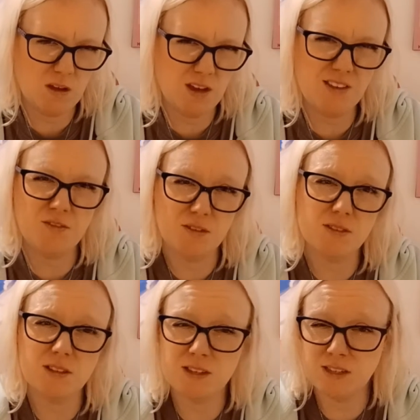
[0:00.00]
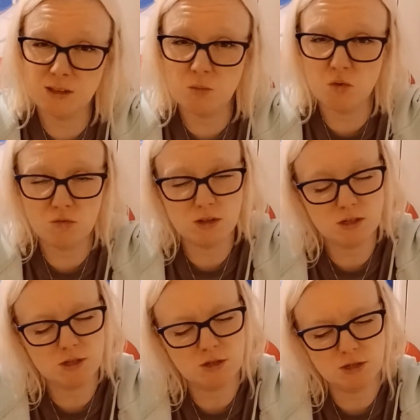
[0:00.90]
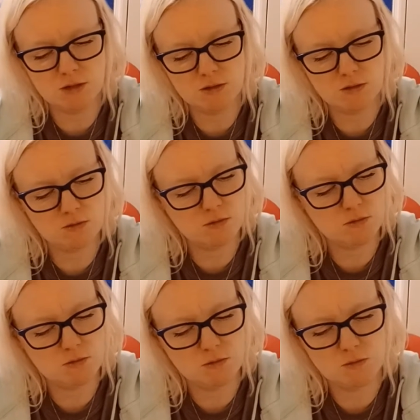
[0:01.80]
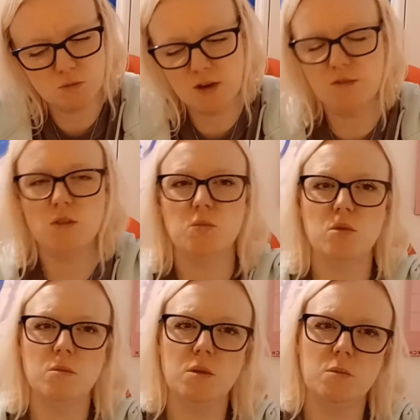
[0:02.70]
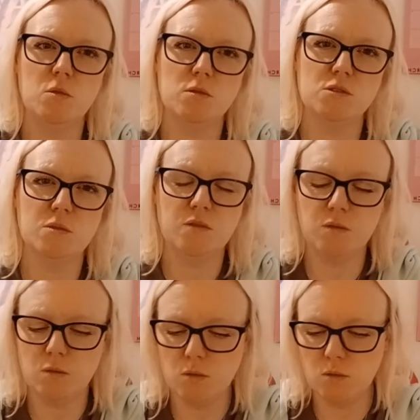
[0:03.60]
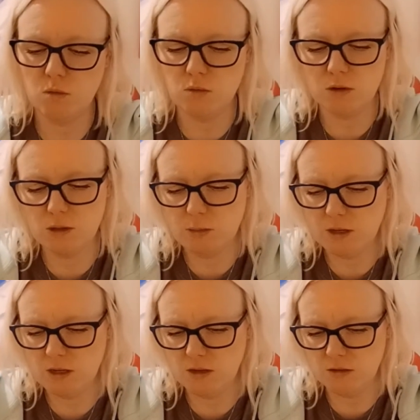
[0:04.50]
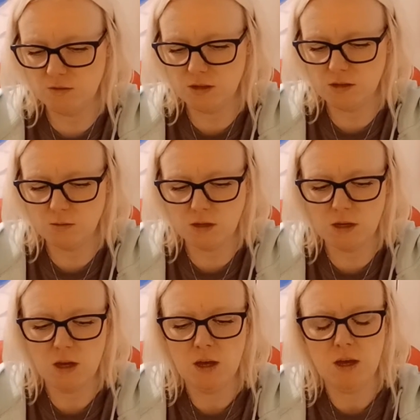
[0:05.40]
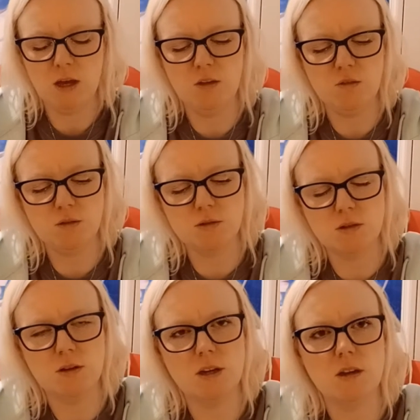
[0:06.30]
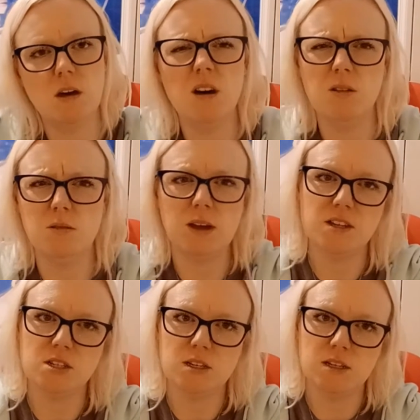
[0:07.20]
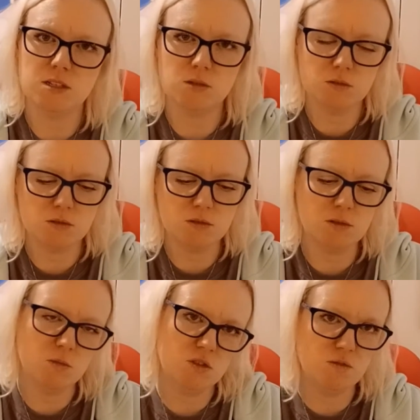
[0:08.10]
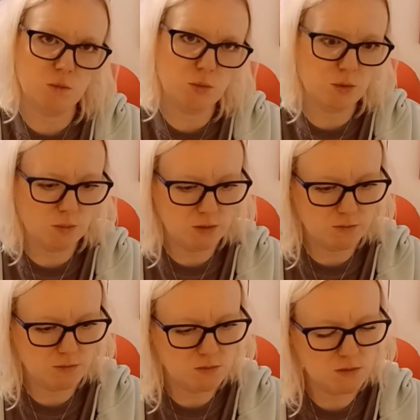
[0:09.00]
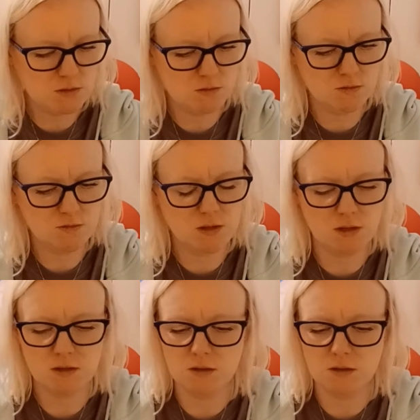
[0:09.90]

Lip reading: a simple resolution. So whatever the problem was before or at the beginning of this week, it feels like, oh, actually it's not so much of a problem, sort of thing.